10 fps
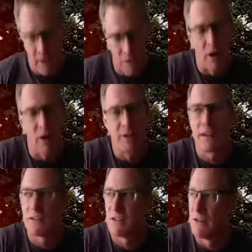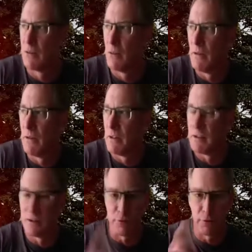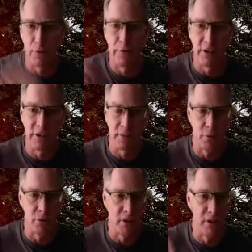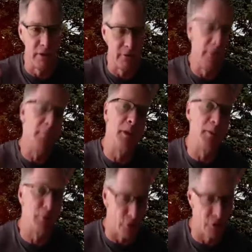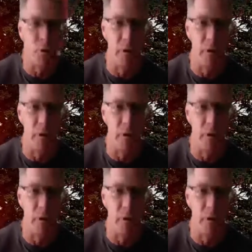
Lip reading: I tested the one that's the fruit and vegetables in it, the very big first one